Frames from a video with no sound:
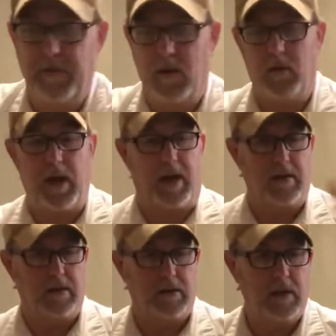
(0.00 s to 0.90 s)
Okay,
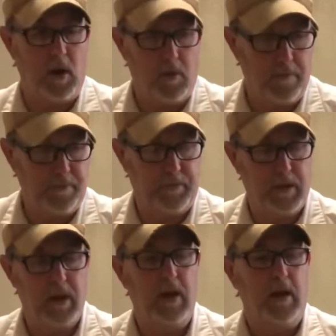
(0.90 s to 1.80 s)
so
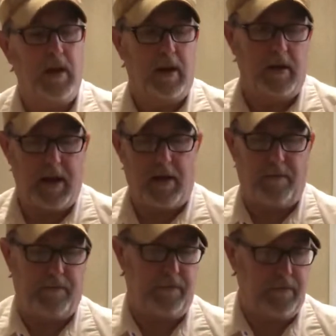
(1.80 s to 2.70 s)
now
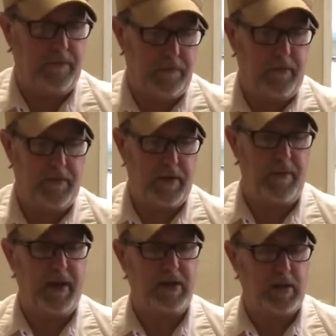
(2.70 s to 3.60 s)
the
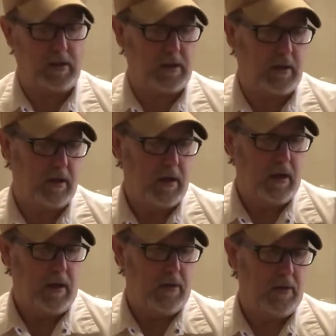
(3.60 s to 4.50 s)
mixes,
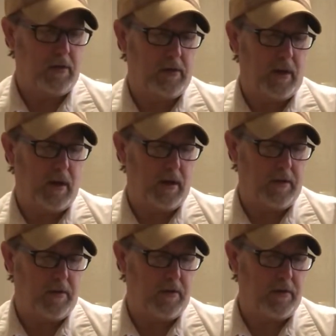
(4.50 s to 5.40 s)
there's uh,
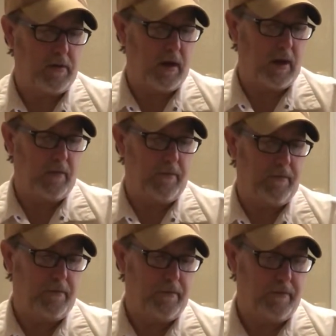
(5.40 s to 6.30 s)
there's um,
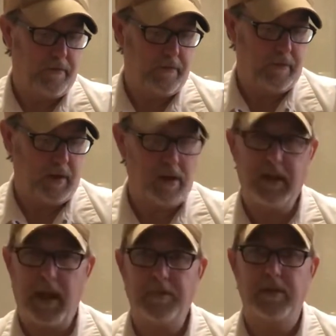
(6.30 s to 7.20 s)

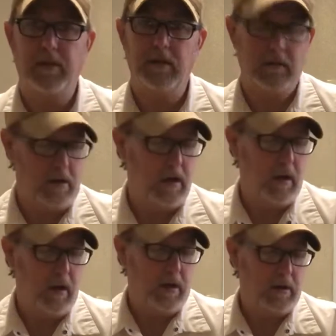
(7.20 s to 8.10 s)
steps.
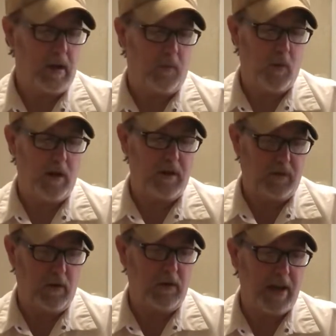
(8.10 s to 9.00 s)
Step one,
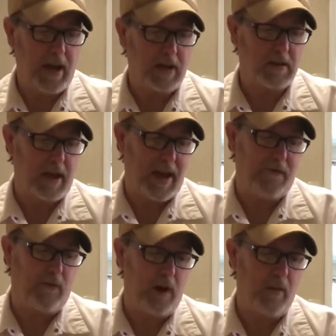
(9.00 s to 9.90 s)
fill glass
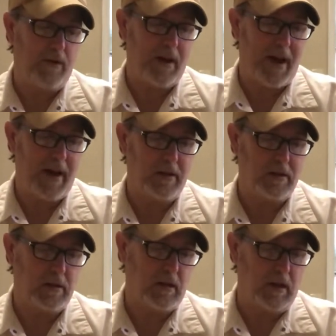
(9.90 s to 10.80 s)
halfway with
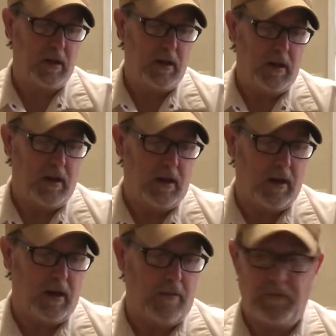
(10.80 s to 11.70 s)
ice.
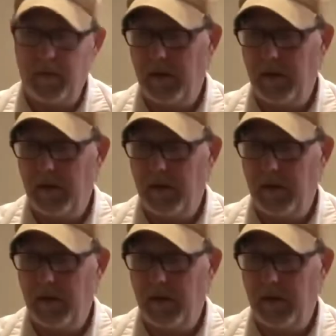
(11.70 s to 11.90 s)
Um,